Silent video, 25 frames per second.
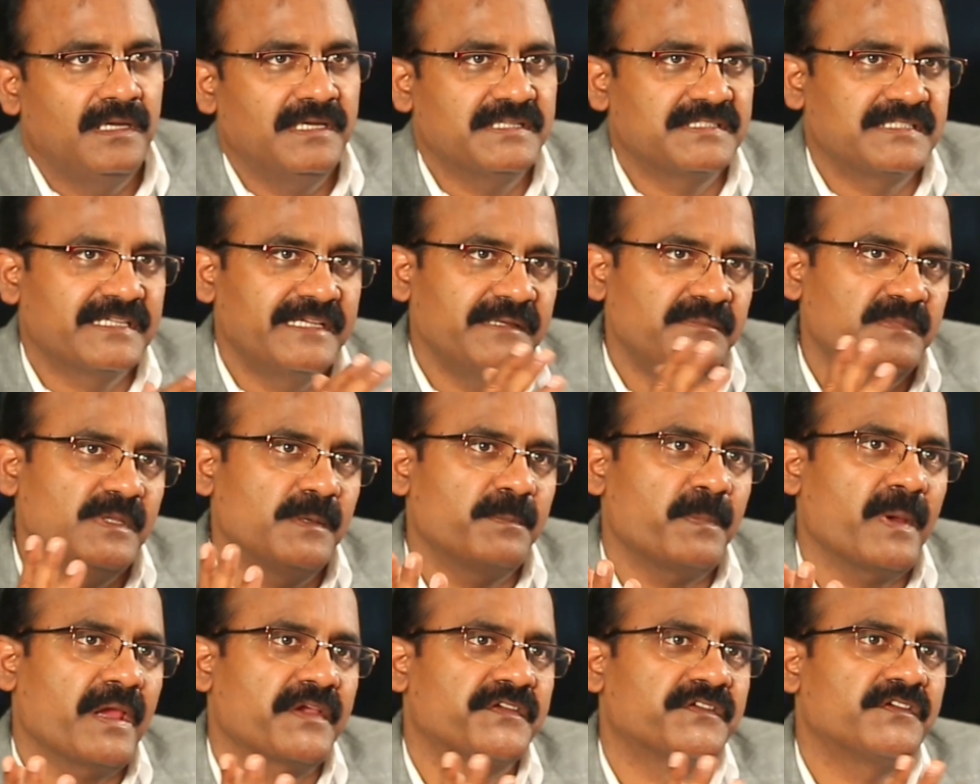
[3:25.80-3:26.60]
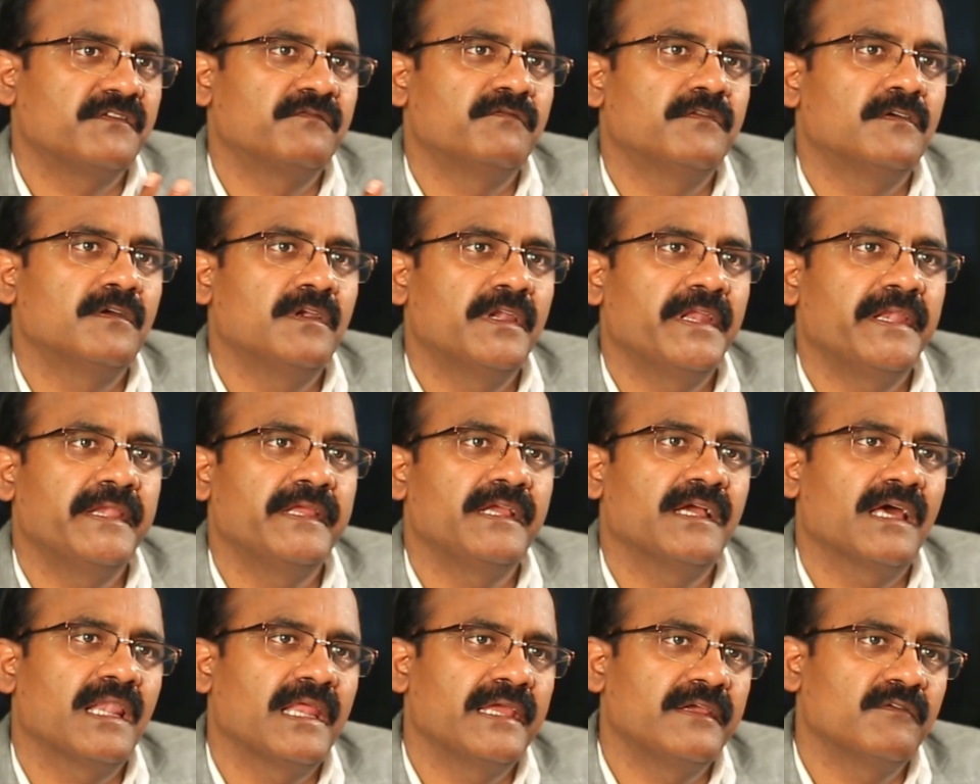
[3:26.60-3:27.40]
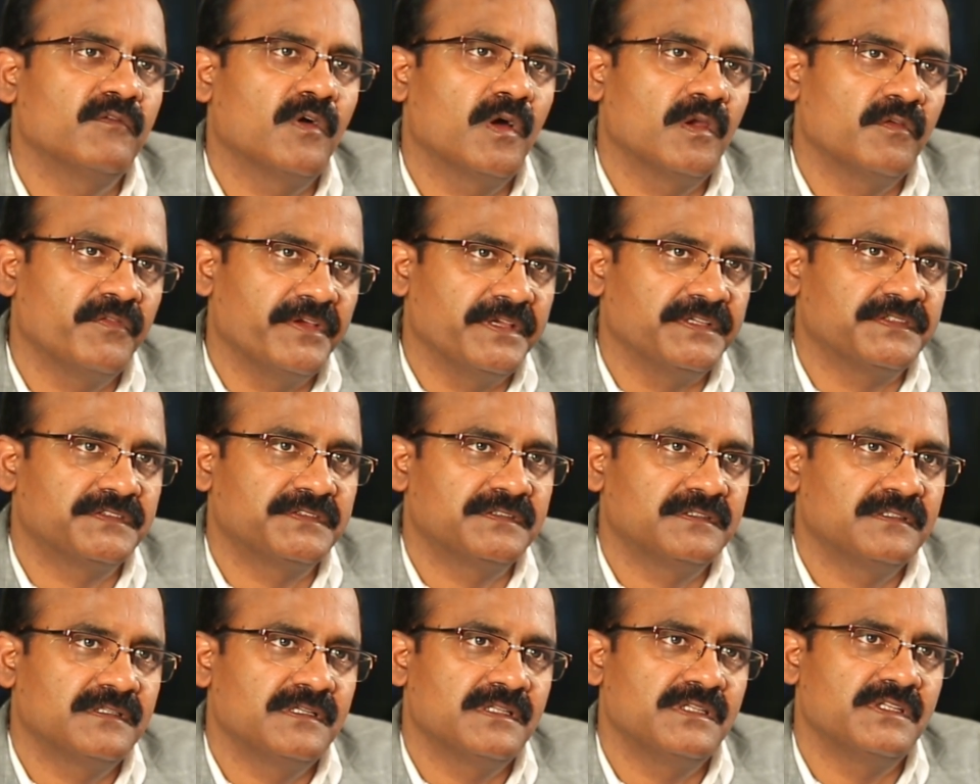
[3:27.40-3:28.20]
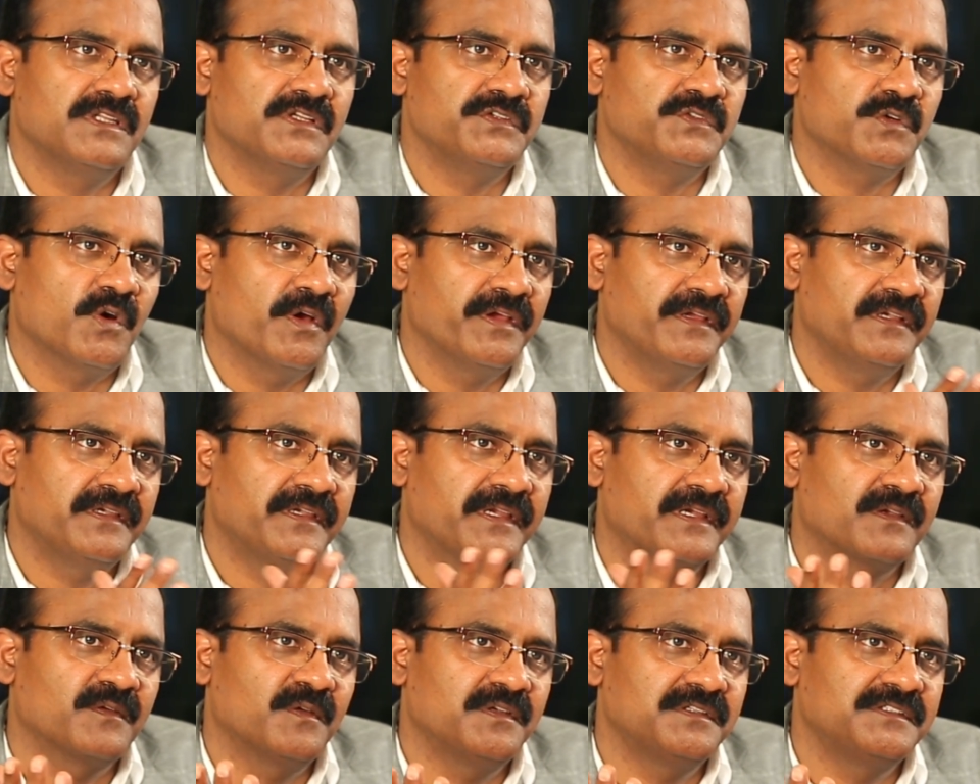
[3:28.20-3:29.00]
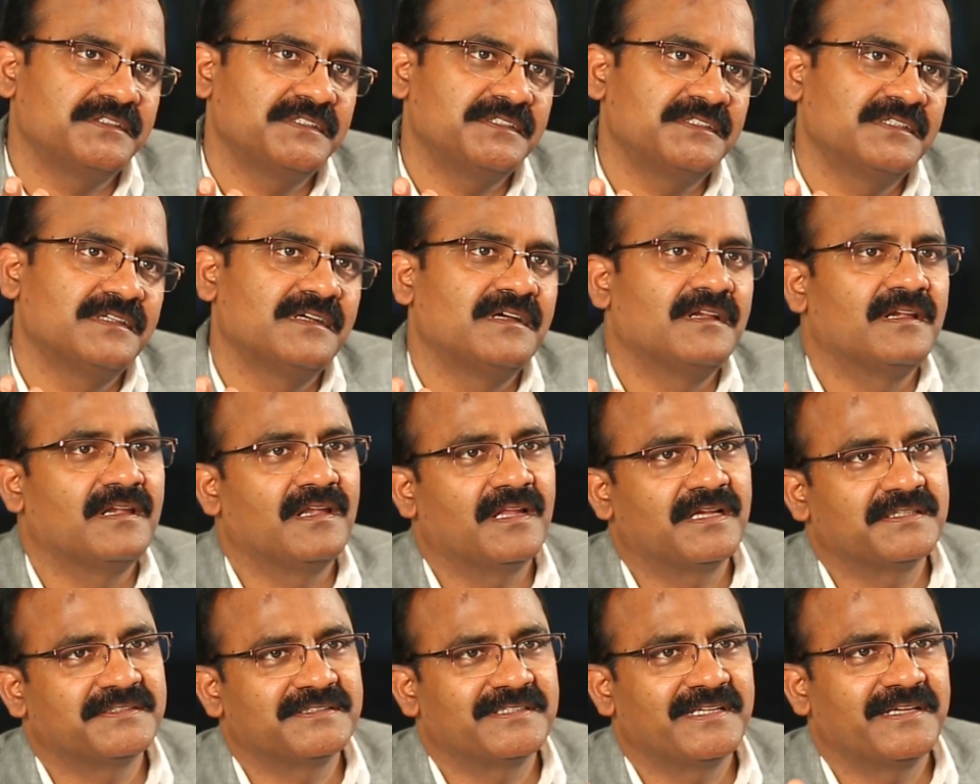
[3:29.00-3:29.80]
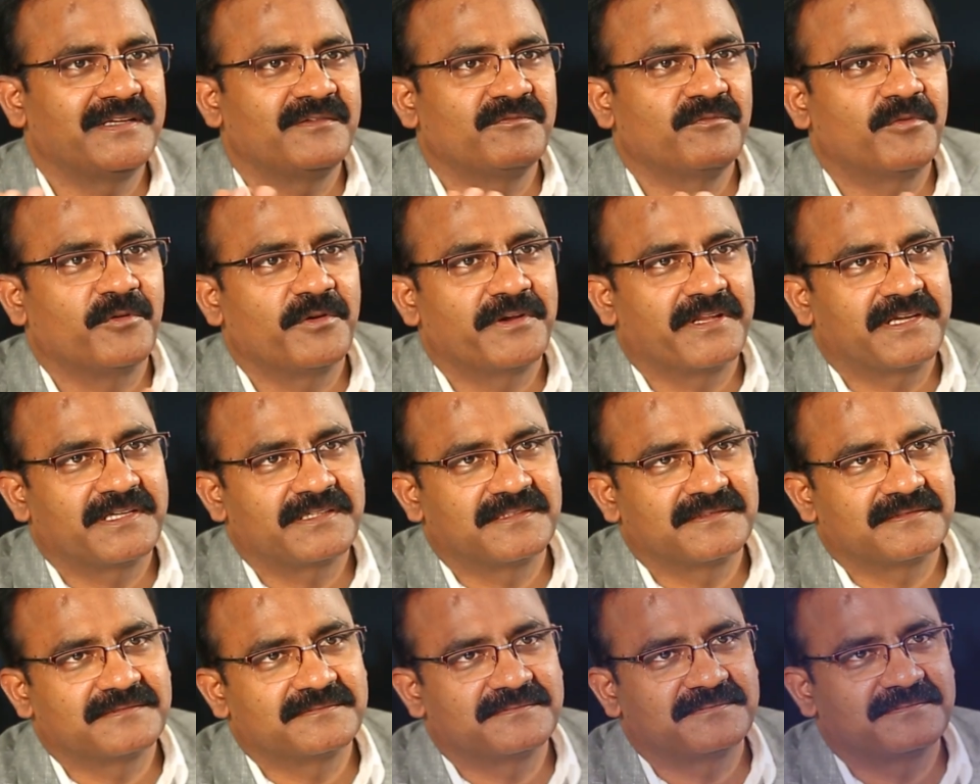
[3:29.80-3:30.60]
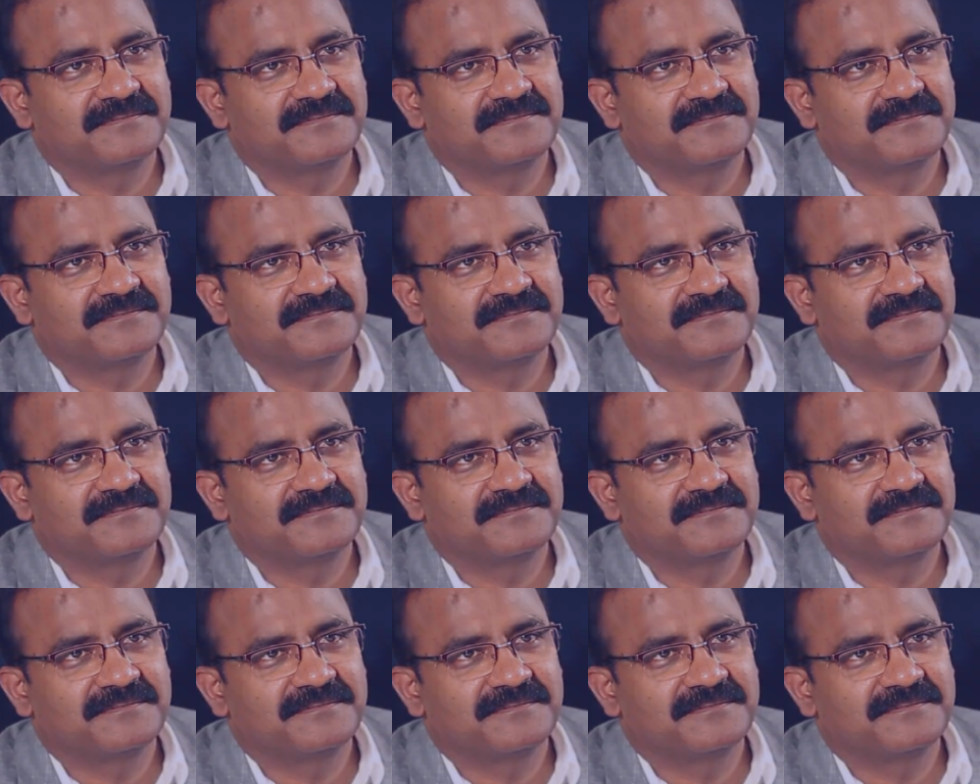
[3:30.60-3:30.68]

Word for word: Let's keep the passion for learning alive always. The joy in technology, Lasya Infotech.